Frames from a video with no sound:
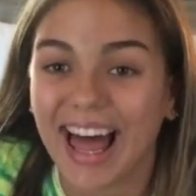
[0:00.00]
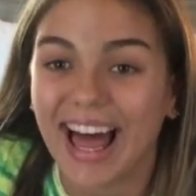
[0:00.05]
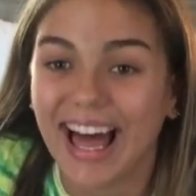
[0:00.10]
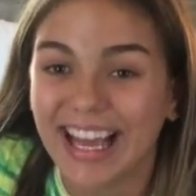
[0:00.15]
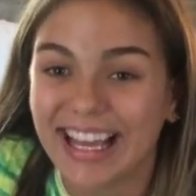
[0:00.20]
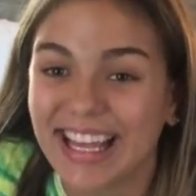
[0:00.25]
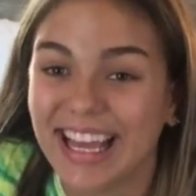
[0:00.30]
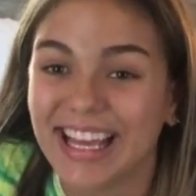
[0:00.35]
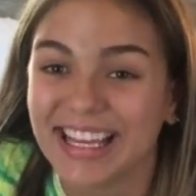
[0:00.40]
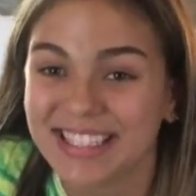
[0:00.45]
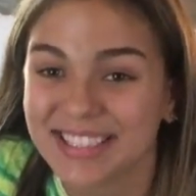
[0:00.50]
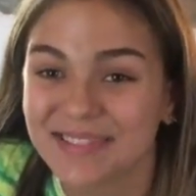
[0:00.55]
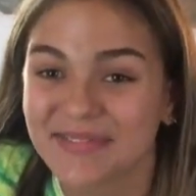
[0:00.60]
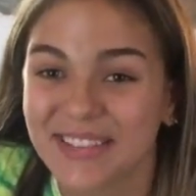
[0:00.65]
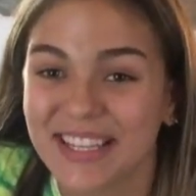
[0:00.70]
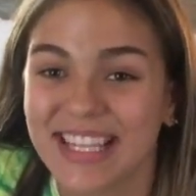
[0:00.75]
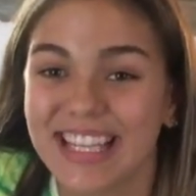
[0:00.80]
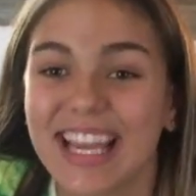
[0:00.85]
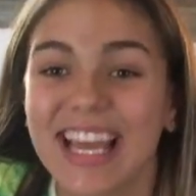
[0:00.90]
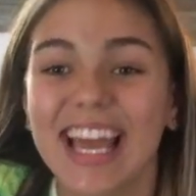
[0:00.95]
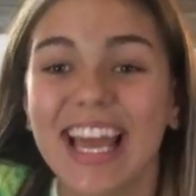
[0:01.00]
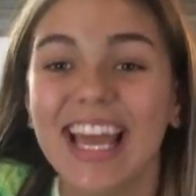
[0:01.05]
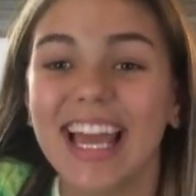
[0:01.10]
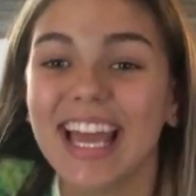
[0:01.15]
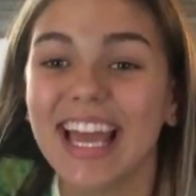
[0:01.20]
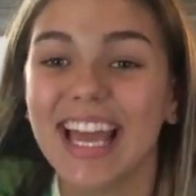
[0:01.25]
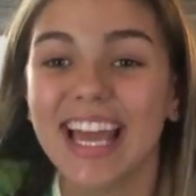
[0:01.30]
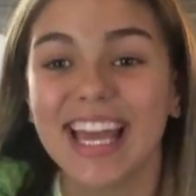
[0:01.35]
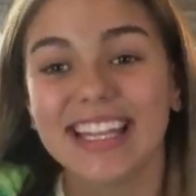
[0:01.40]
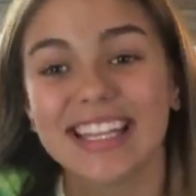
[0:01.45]

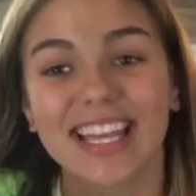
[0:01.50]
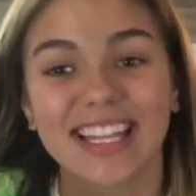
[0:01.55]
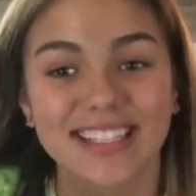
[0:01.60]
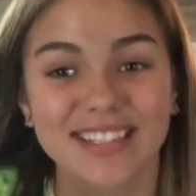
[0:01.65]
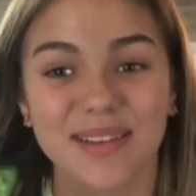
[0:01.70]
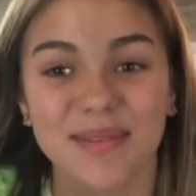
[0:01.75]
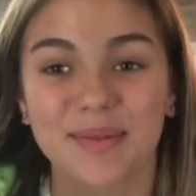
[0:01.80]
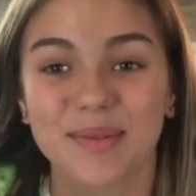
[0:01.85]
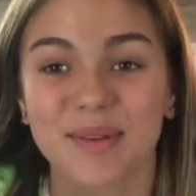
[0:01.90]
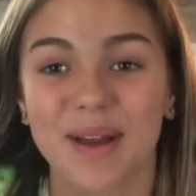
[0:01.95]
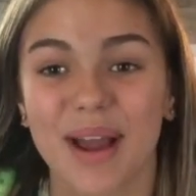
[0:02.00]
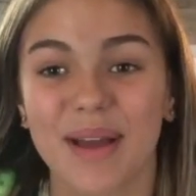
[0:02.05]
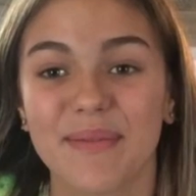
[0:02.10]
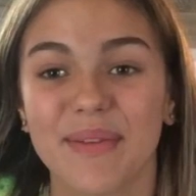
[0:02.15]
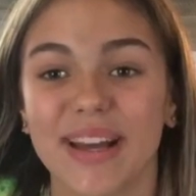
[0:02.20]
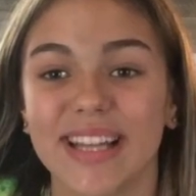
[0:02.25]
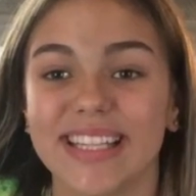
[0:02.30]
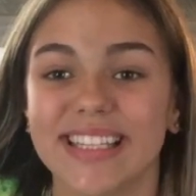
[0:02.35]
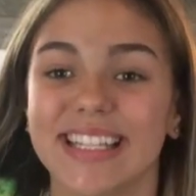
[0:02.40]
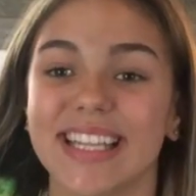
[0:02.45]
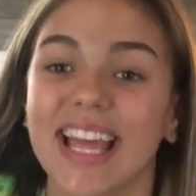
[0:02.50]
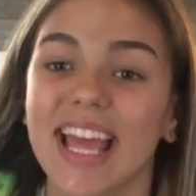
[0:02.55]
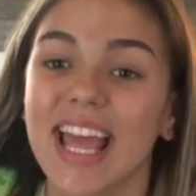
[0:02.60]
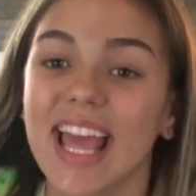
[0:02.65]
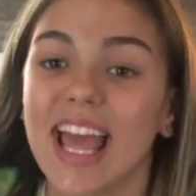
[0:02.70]
Hit that subscribe button.